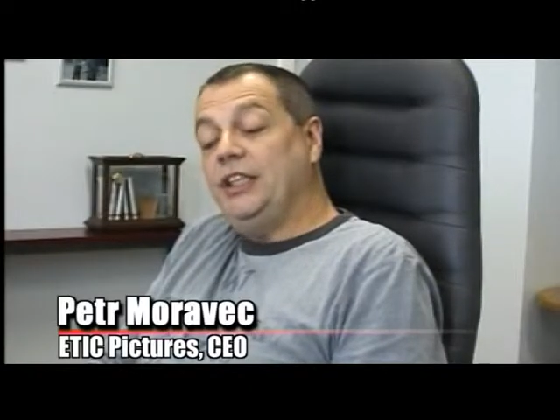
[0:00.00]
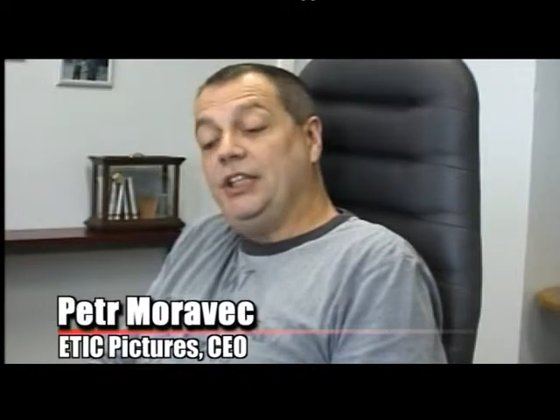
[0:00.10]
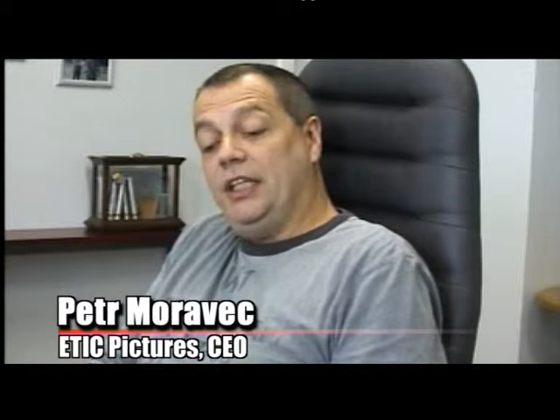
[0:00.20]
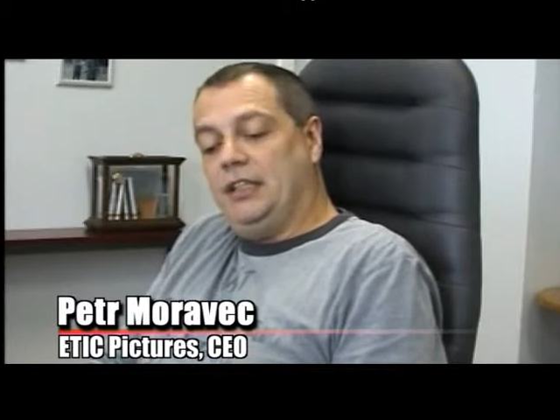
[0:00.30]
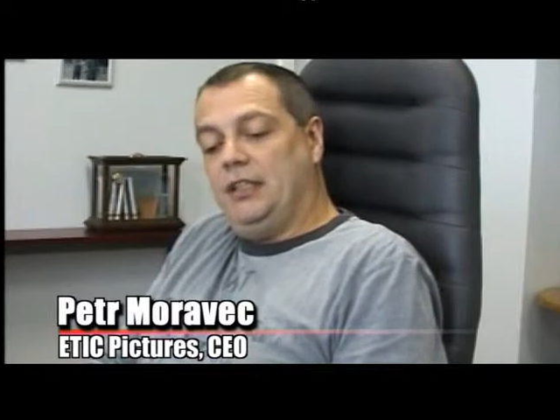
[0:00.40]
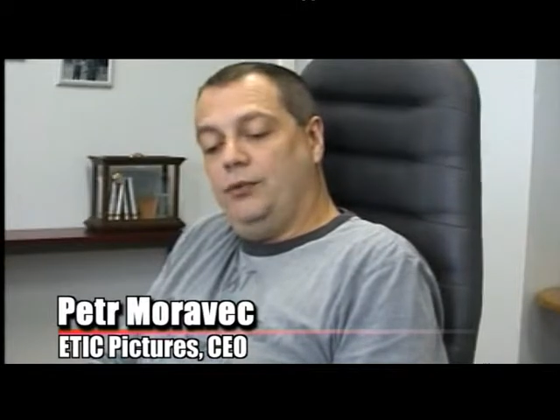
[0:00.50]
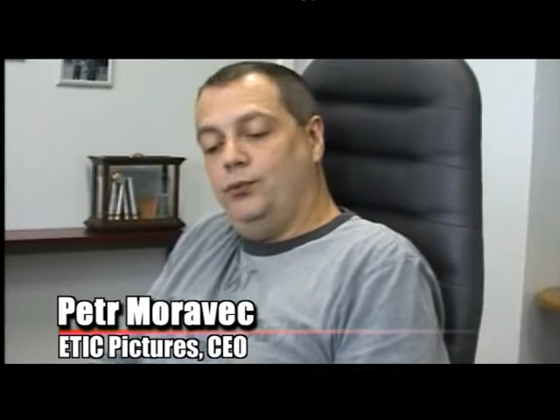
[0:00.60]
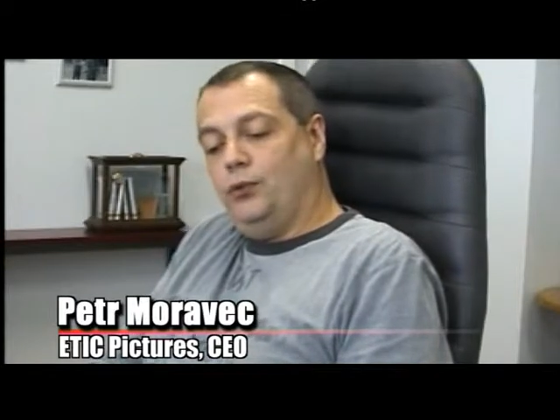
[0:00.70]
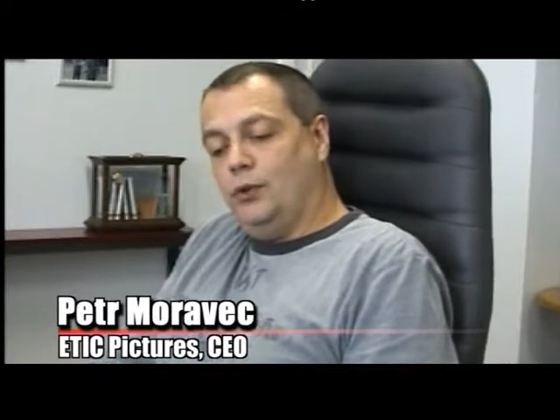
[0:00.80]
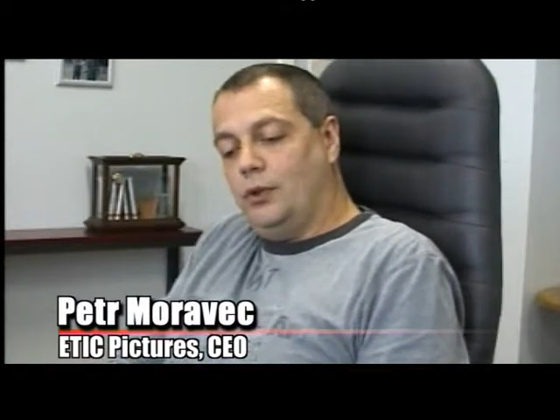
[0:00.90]

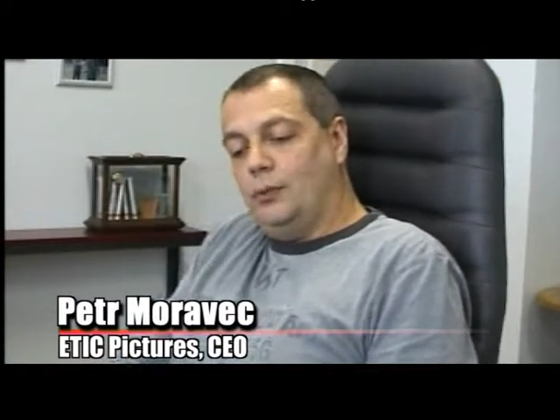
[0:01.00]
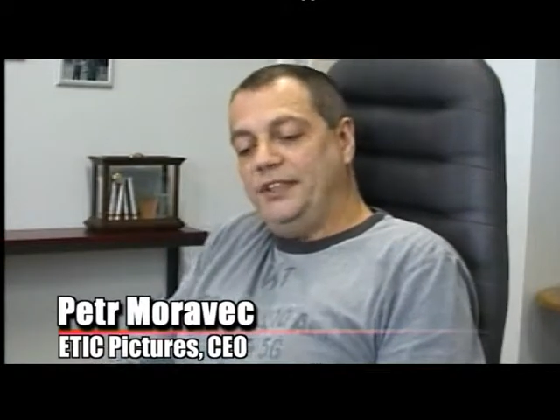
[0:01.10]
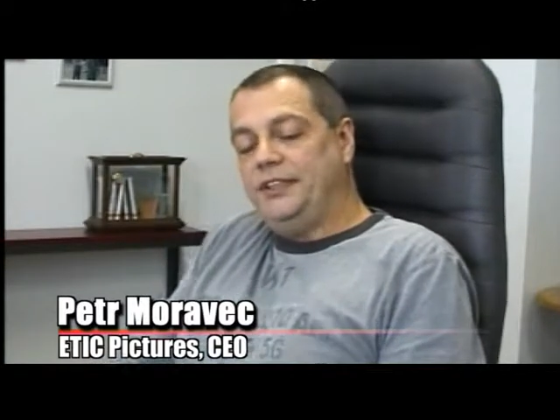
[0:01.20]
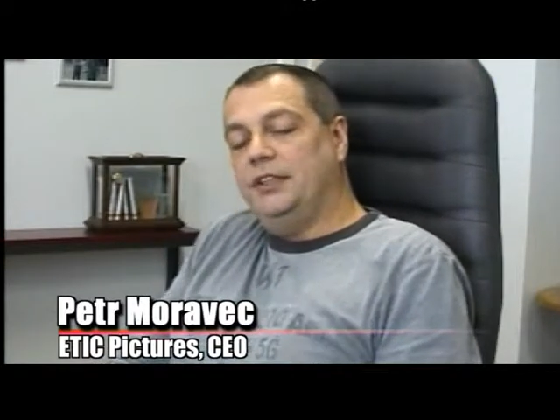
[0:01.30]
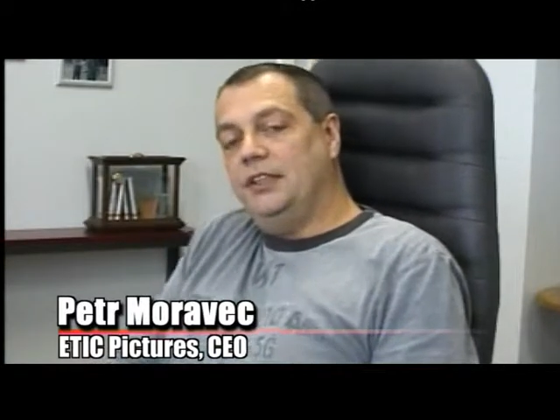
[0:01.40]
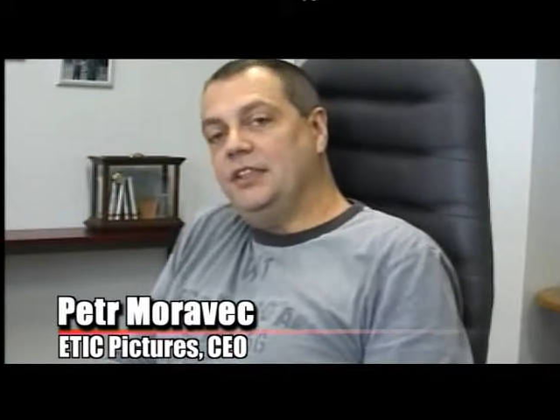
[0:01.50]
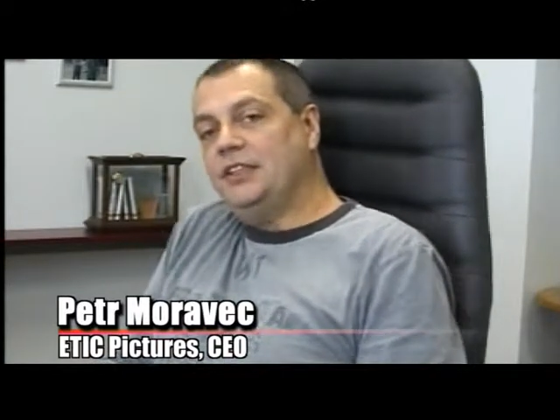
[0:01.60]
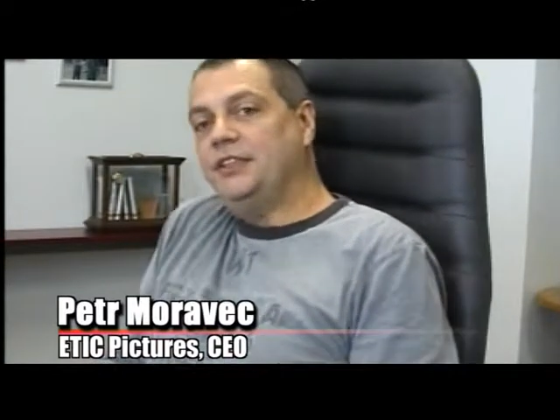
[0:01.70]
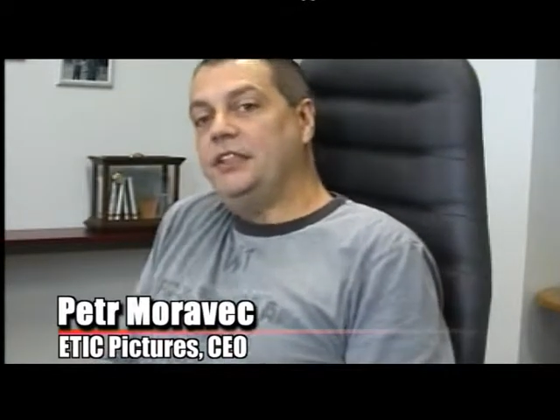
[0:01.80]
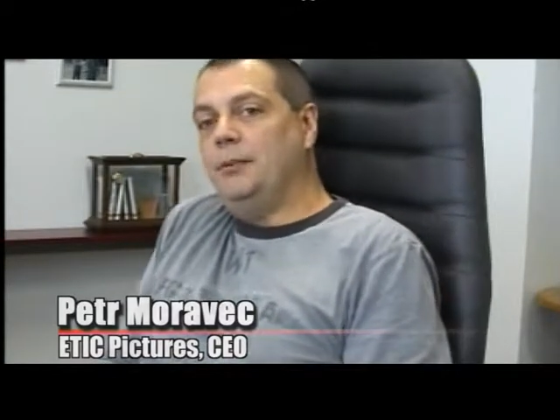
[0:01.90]
attractive for Western
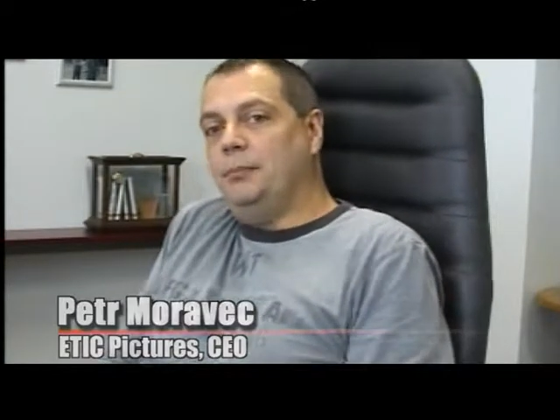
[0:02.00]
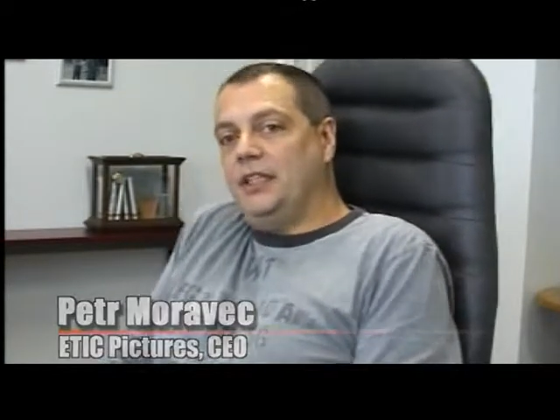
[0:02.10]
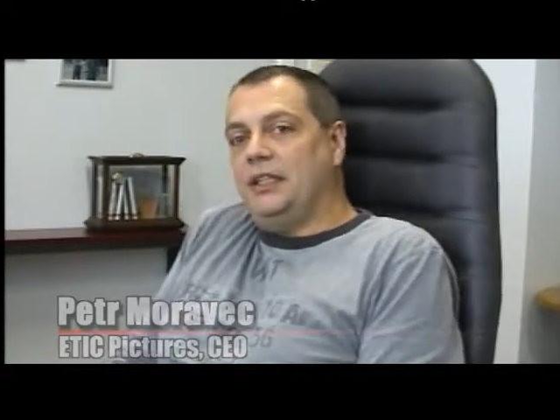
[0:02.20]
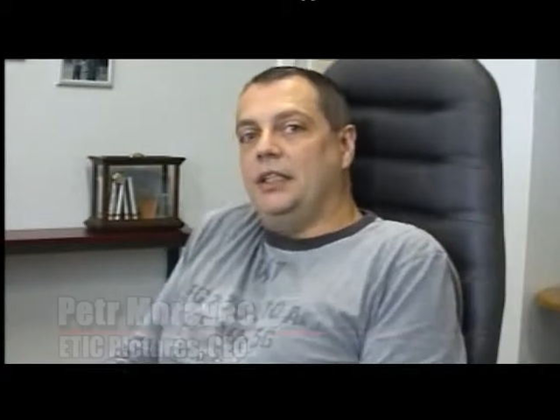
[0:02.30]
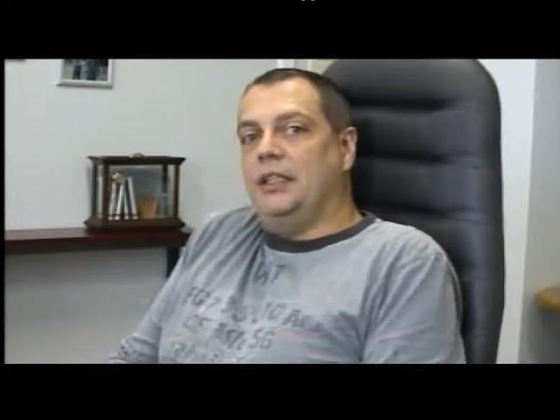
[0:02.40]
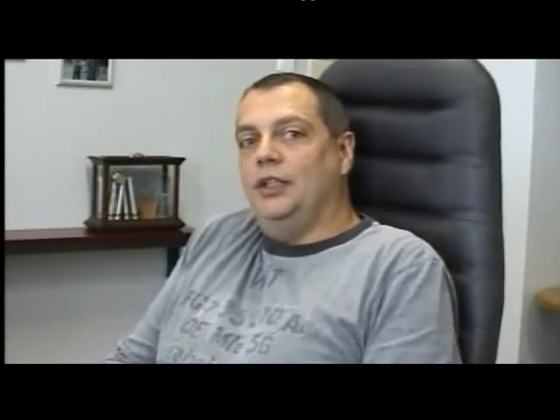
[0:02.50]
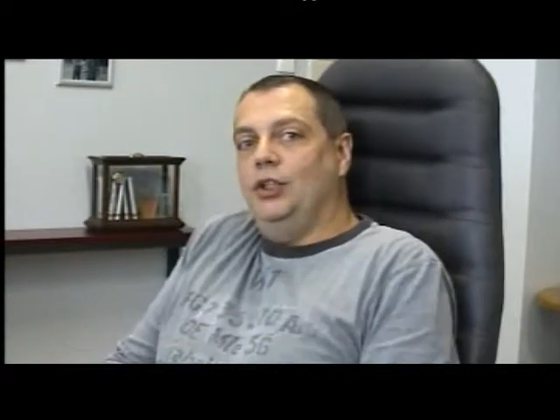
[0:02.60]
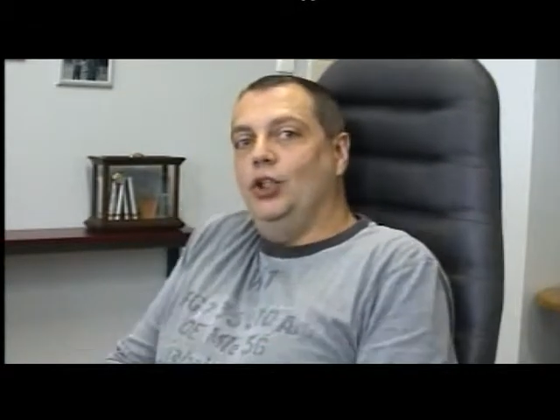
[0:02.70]
industry, but uh,